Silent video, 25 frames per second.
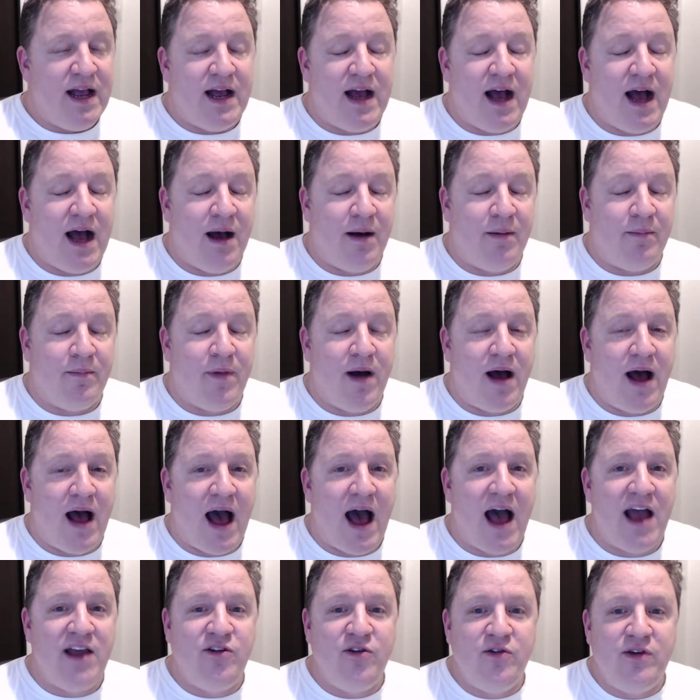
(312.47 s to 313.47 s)

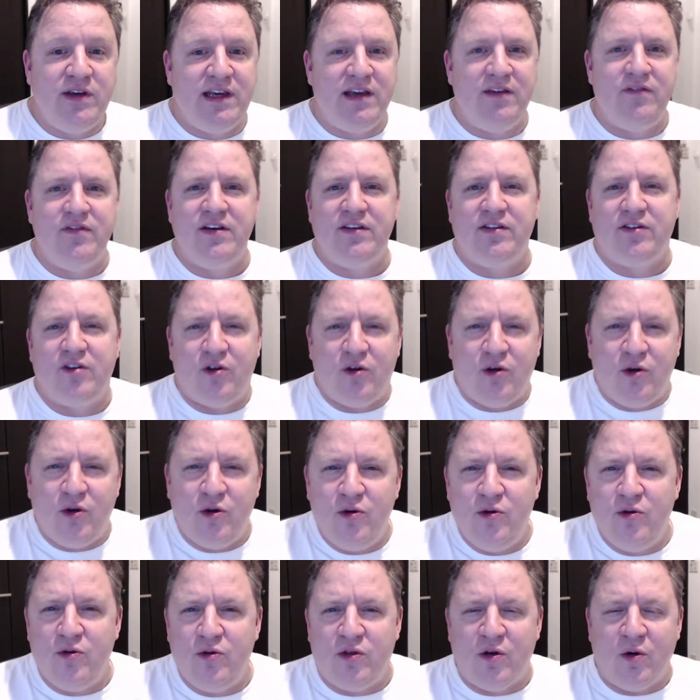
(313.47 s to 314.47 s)
Are you giving the
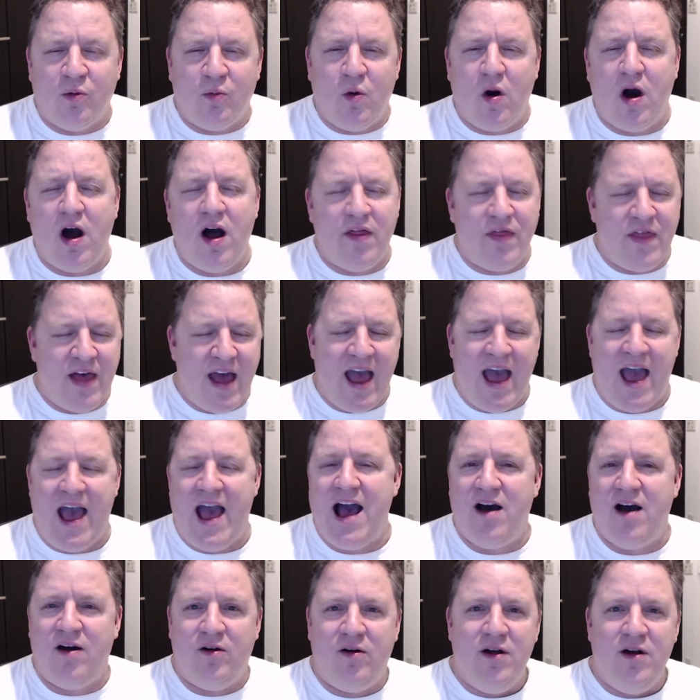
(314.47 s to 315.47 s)
who, the what, the
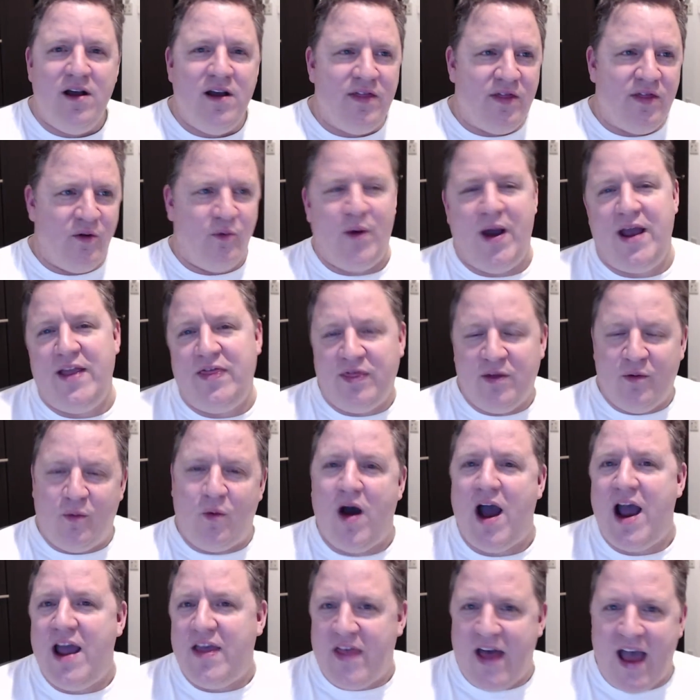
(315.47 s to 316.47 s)
how, the when, the
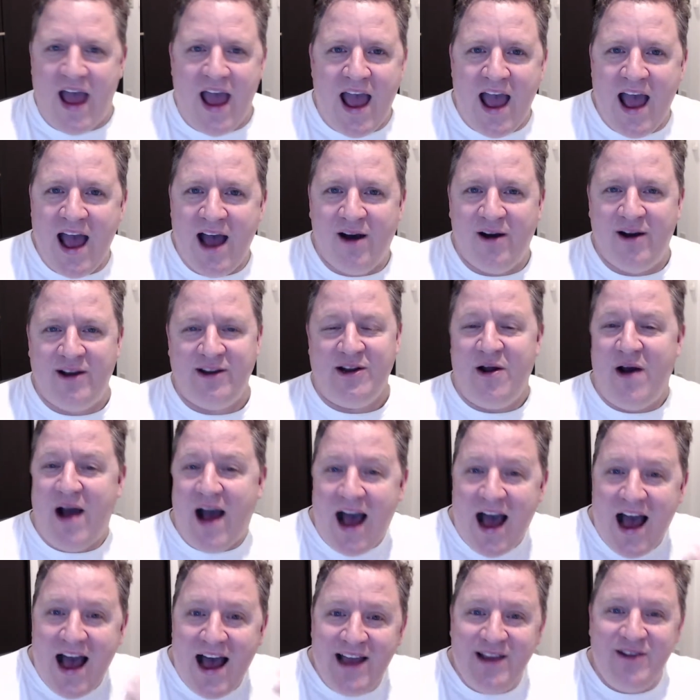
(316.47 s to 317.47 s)
why, the how?
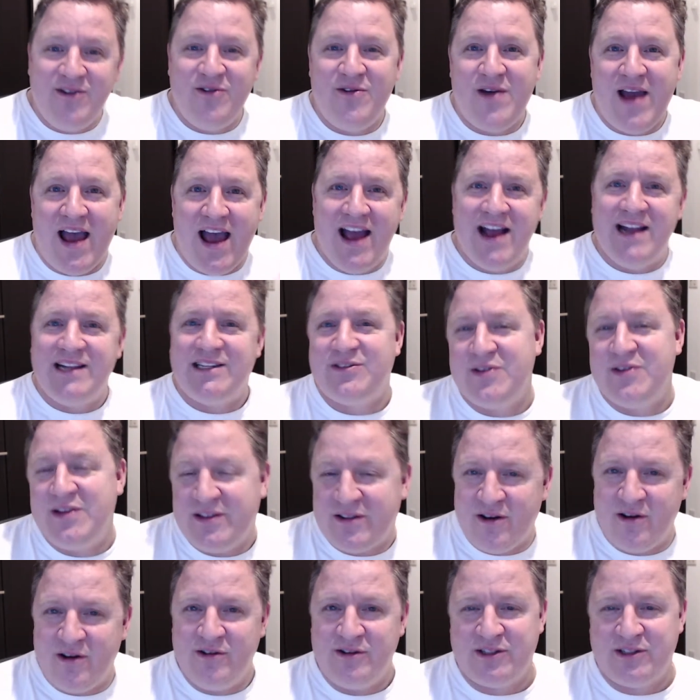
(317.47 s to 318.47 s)
Are you answering
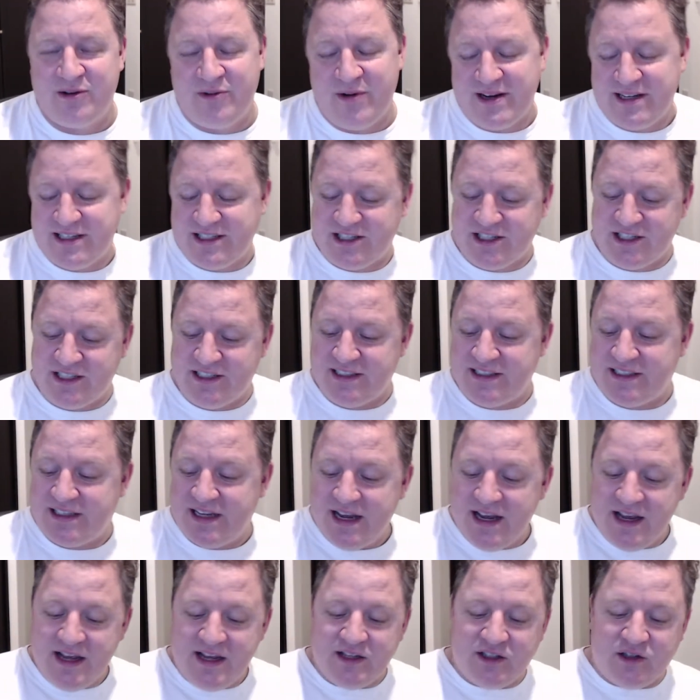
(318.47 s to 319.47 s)
those questions?
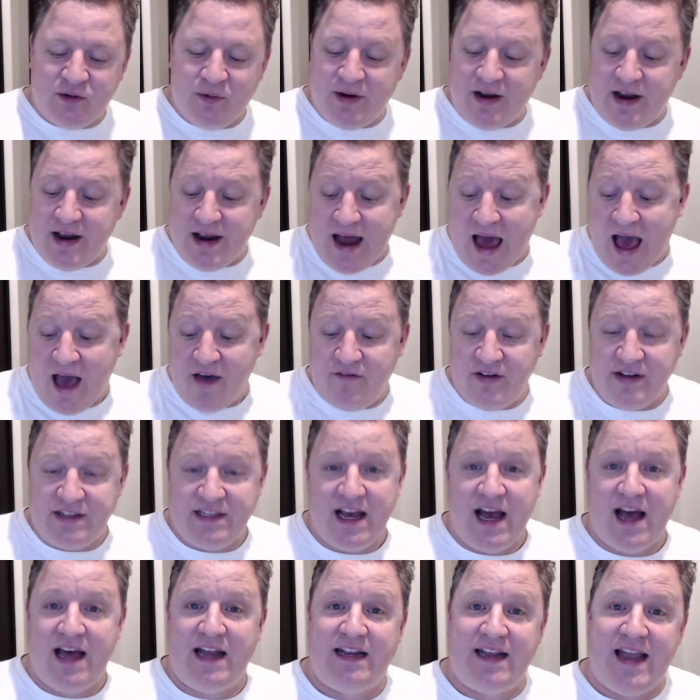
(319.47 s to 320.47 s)
So when an
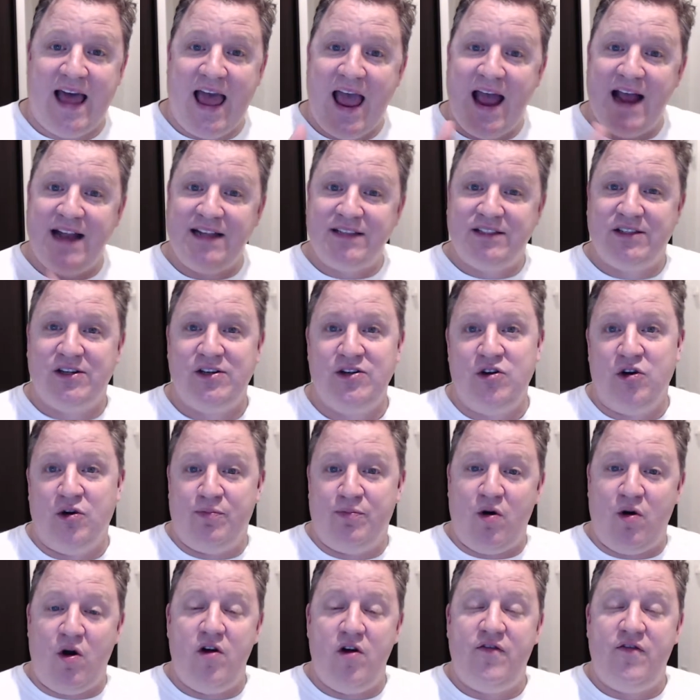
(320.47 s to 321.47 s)
avatar lands on your
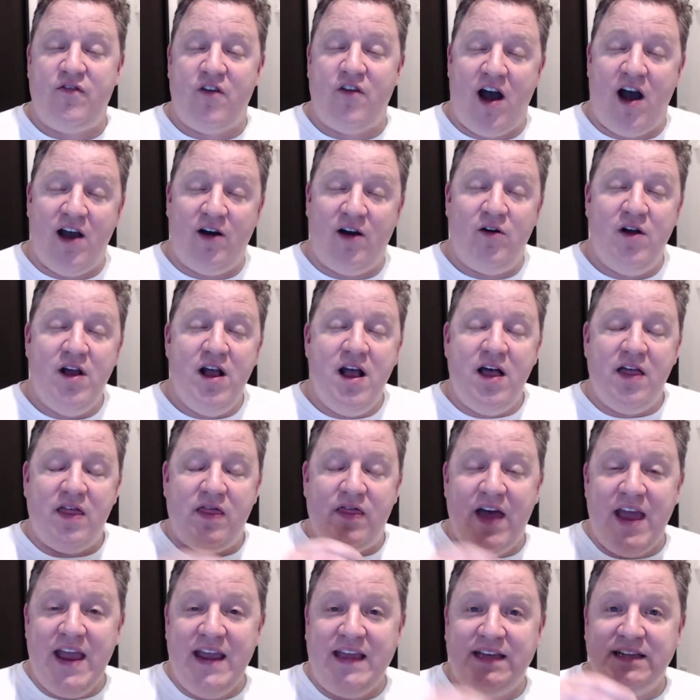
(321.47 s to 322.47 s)
profile,
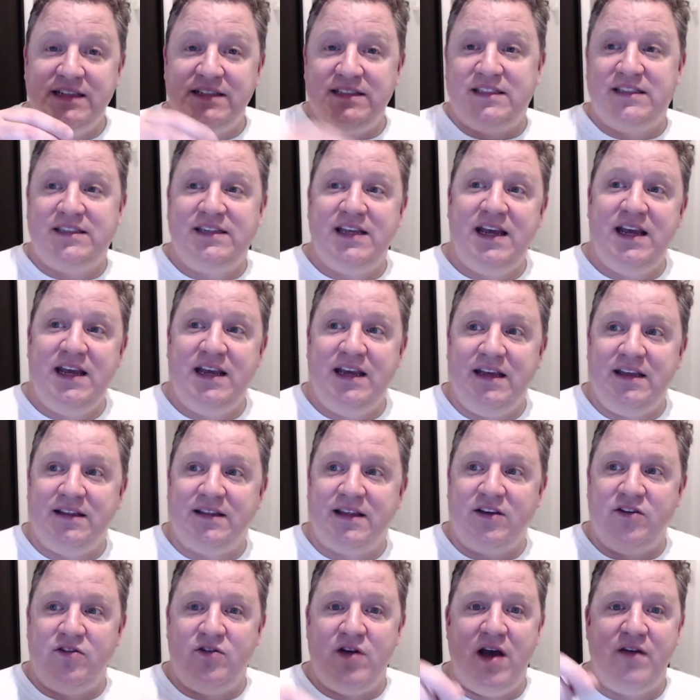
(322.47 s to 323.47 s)
they can see
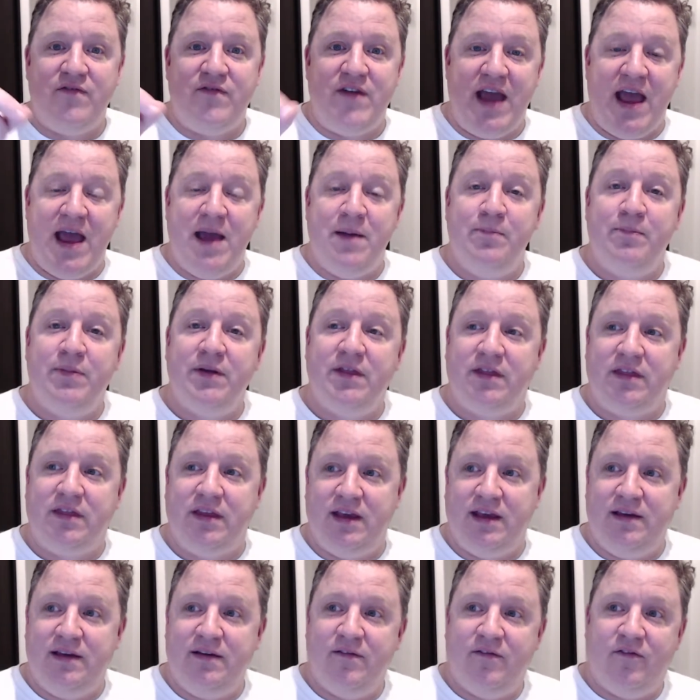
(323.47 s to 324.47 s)
that you have
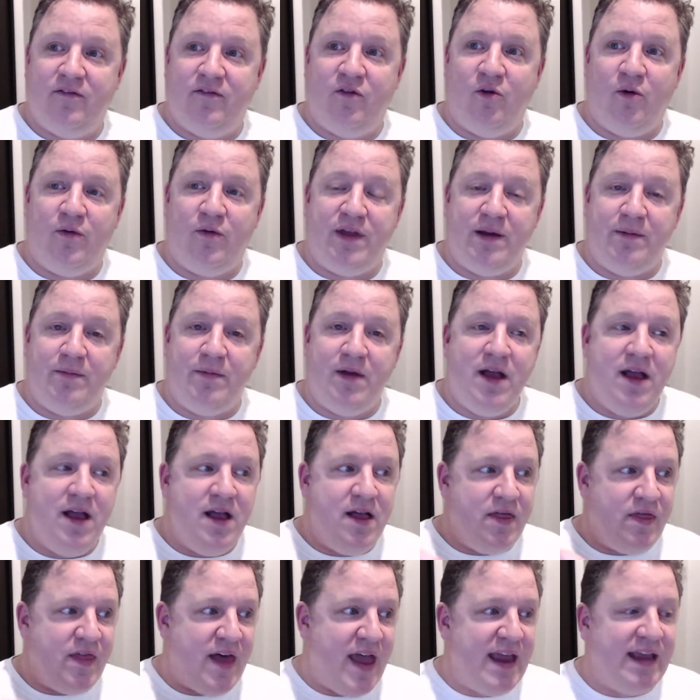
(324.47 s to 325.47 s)
empathy for them.
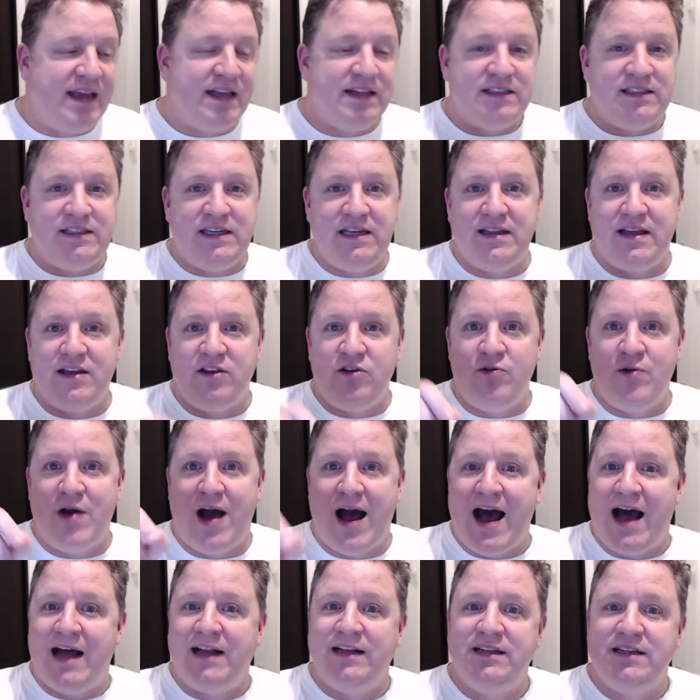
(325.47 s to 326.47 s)
They can see that you
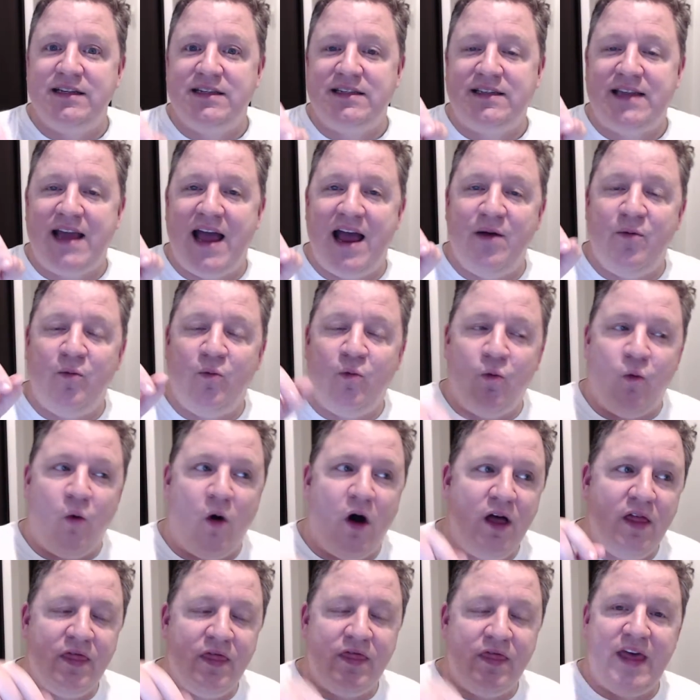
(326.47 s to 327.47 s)
understand
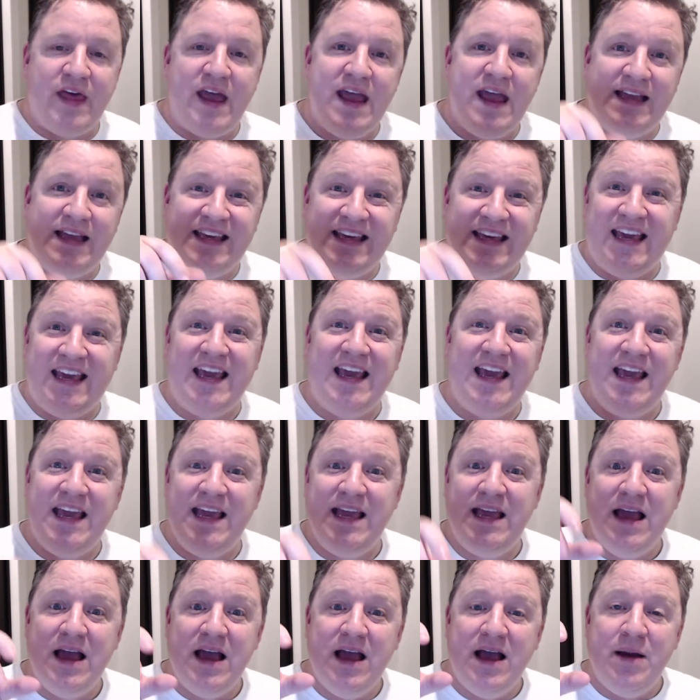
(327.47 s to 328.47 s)
what their
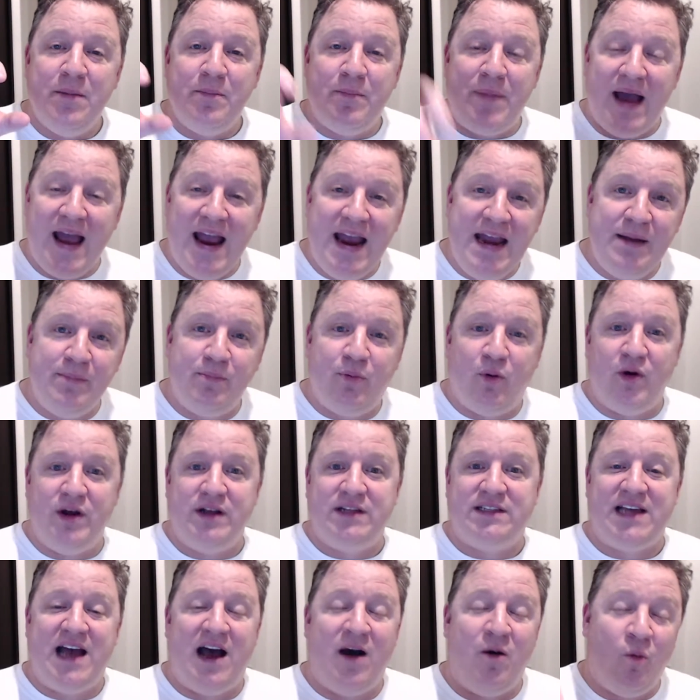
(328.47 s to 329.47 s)
key pain
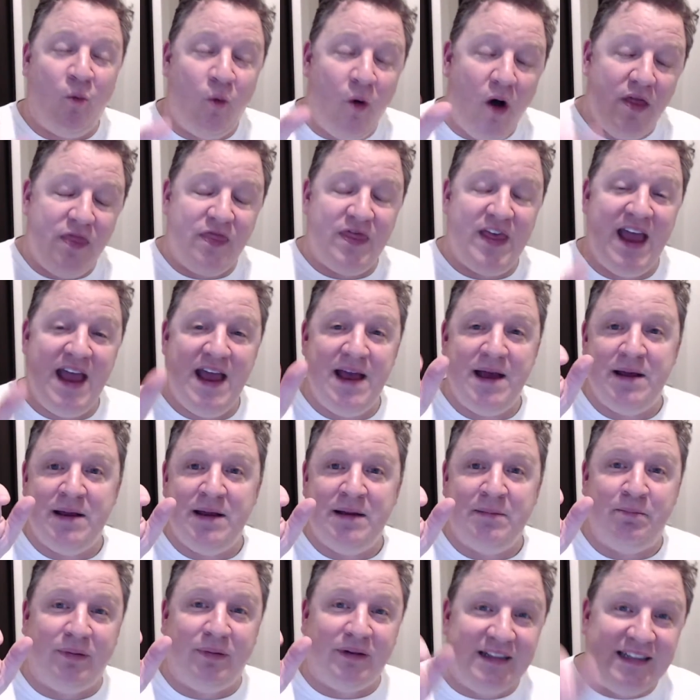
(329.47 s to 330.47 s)
points are, what their
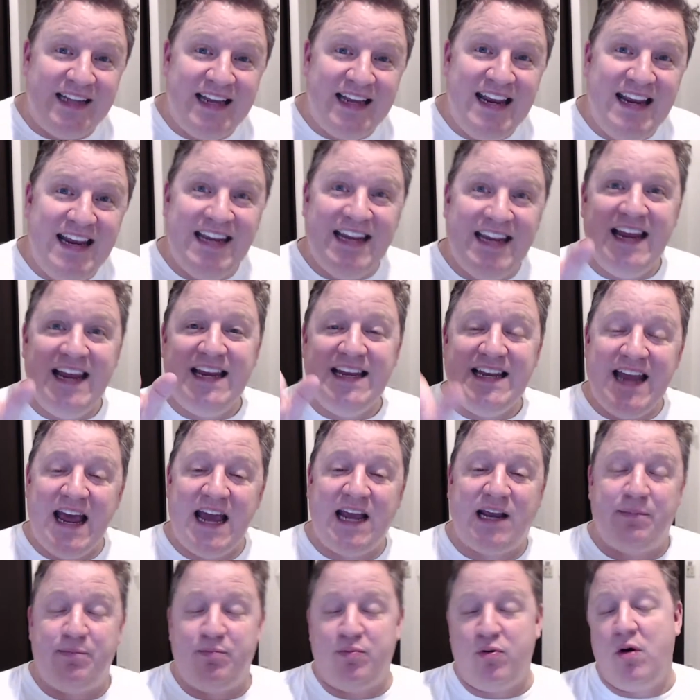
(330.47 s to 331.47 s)
bleeding
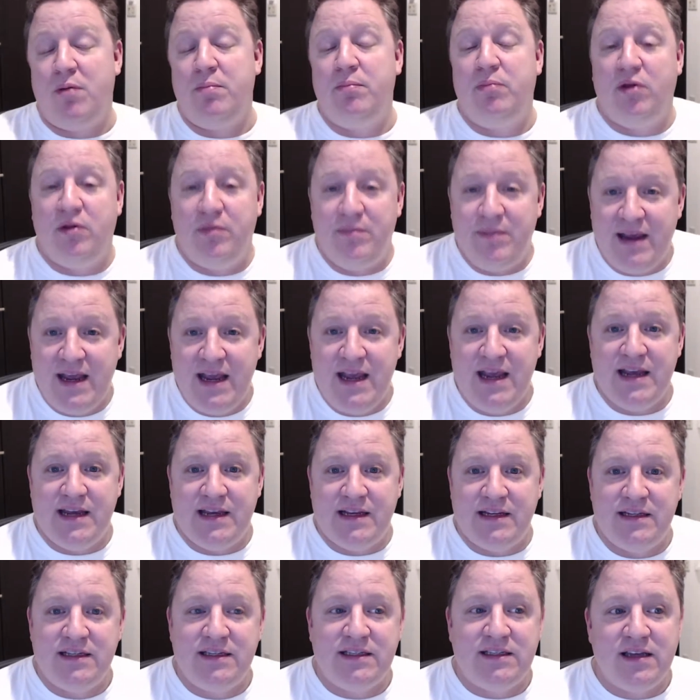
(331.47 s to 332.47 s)
neck problem
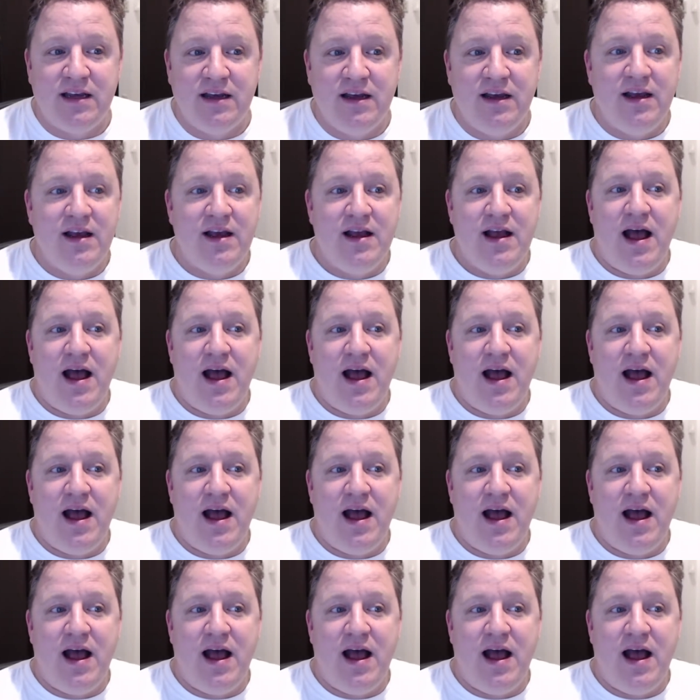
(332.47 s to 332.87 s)
is.